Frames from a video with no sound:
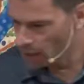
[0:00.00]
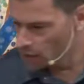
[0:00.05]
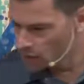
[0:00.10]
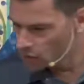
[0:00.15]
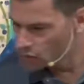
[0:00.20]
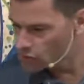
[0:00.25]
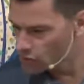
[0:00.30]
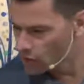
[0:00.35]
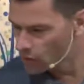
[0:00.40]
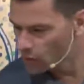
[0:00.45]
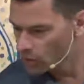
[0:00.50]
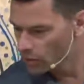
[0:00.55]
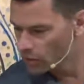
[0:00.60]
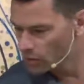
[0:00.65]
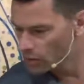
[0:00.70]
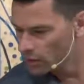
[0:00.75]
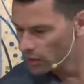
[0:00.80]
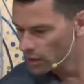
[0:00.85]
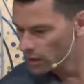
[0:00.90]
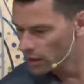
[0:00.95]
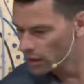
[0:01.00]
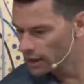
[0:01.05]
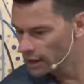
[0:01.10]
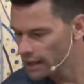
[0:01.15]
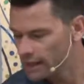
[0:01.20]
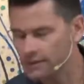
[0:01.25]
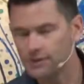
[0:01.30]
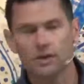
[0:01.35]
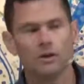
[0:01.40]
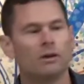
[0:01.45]
So
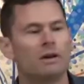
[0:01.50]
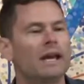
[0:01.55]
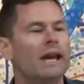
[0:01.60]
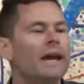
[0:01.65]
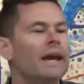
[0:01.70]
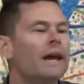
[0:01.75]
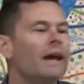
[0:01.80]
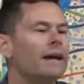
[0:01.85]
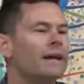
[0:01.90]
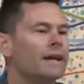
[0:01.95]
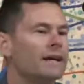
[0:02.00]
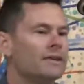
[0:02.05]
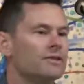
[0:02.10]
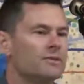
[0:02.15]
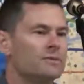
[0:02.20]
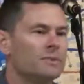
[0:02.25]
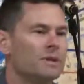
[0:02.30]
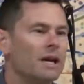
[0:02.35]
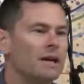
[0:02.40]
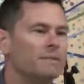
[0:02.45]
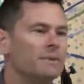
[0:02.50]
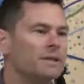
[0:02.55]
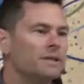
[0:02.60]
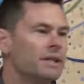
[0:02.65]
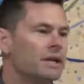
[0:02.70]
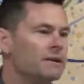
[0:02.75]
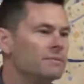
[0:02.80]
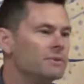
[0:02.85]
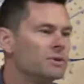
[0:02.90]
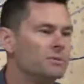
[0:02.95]
it's okay, I guess, from time to
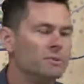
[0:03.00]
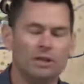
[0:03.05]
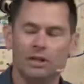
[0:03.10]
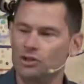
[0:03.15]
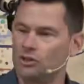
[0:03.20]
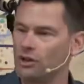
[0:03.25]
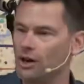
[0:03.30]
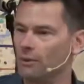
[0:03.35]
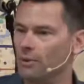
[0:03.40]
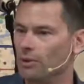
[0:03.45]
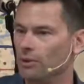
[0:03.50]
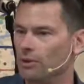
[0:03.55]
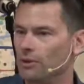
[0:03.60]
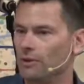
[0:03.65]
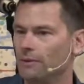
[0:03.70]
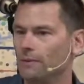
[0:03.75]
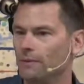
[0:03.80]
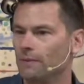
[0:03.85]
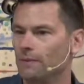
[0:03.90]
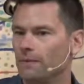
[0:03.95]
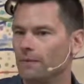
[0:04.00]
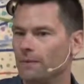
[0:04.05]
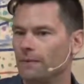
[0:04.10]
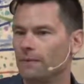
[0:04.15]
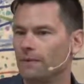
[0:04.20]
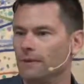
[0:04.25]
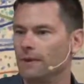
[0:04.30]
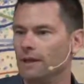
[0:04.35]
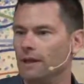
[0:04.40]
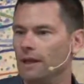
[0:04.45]
time to be troubled.
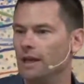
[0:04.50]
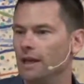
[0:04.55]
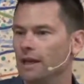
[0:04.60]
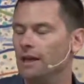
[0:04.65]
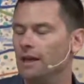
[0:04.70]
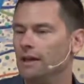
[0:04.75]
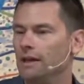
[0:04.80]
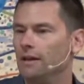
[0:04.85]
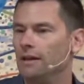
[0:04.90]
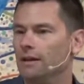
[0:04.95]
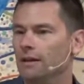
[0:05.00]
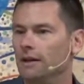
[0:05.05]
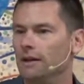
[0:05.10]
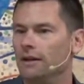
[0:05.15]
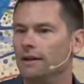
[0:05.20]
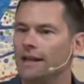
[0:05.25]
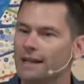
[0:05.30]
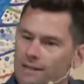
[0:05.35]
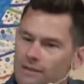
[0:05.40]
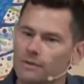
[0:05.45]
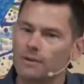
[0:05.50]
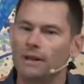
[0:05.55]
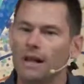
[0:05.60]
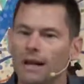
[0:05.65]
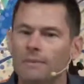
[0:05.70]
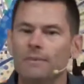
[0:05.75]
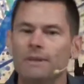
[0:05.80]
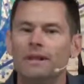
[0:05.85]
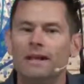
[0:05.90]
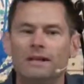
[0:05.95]
And that's what
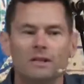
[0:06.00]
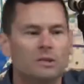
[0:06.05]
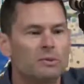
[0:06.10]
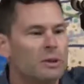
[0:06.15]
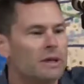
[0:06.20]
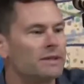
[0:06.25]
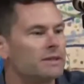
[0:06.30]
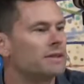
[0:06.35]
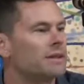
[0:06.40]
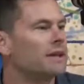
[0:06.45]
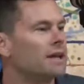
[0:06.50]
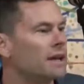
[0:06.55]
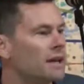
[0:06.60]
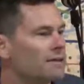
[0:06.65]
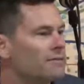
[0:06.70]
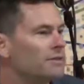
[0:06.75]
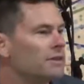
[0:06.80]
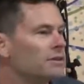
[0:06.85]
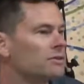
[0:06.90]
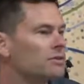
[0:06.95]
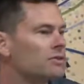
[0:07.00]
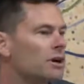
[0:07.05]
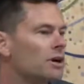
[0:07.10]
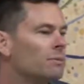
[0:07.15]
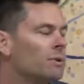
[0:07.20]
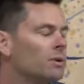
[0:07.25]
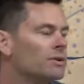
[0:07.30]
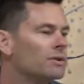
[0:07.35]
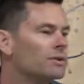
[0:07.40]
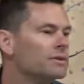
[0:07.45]
I'm in that space today. I feel
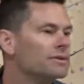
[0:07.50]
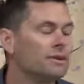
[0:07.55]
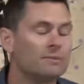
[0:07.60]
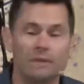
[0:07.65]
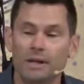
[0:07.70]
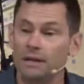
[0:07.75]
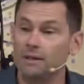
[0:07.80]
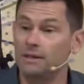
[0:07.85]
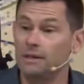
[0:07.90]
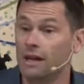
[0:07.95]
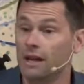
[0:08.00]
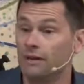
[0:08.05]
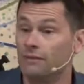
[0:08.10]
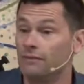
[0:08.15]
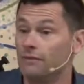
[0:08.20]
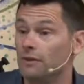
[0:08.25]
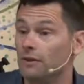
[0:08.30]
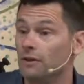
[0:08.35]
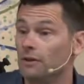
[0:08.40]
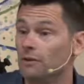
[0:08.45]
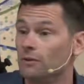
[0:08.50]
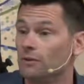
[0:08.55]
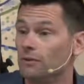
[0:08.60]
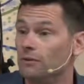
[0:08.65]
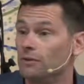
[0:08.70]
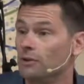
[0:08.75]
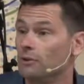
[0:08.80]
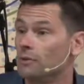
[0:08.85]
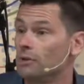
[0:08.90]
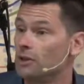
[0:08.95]
troubled. Sometimes I feel
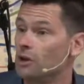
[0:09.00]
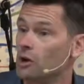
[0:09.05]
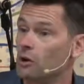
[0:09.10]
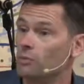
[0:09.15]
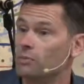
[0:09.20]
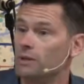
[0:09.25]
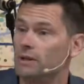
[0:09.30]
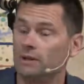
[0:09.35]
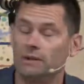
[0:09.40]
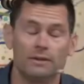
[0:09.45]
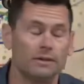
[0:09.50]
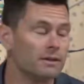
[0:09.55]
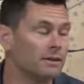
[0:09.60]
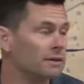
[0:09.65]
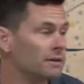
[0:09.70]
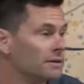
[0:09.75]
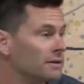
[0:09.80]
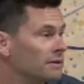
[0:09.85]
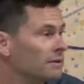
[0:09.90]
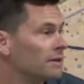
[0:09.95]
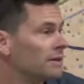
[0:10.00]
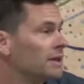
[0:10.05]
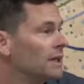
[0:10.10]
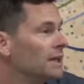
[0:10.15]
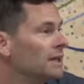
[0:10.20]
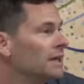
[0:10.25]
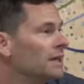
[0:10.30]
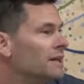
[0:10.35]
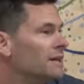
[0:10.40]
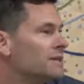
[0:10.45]
filled with hope, and
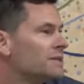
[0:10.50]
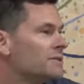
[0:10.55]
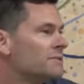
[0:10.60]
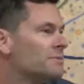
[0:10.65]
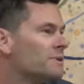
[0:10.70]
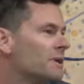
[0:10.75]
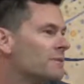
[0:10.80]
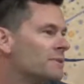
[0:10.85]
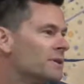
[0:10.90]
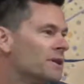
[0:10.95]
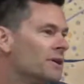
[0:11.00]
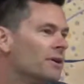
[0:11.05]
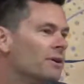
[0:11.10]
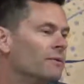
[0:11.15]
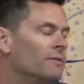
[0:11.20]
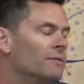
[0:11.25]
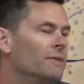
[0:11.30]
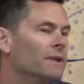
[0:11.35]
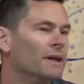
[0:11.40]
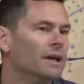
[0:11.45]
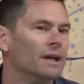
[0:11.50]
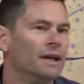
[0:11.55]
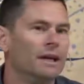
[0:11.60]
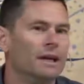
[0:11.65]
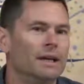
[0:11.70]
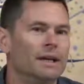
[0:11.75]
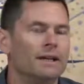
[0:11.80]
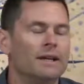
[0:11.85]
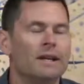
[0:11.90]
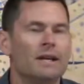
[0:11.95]
sometimes I don't.
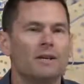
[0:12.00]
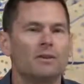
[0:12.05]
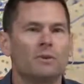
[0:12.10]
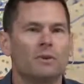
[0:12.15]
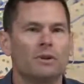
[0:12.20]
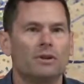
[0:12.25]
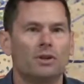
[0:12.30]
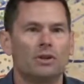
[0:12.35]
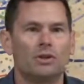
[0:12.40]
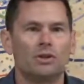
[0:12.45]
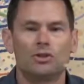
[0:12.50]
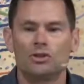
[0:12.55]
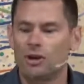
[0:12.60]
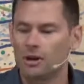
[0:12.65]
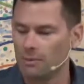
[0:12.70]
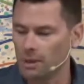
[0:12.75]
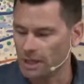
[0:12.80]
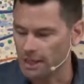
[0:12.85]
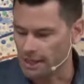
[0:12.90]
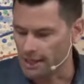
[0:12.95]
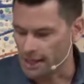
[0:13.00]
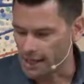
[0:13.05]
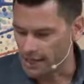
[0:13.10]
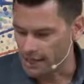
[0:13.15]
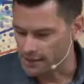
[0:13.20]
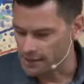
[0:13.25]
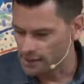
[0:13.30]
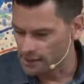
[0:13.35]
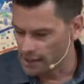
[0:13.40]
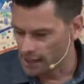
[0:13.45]
Today is one of those troubling
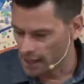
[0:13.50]
days.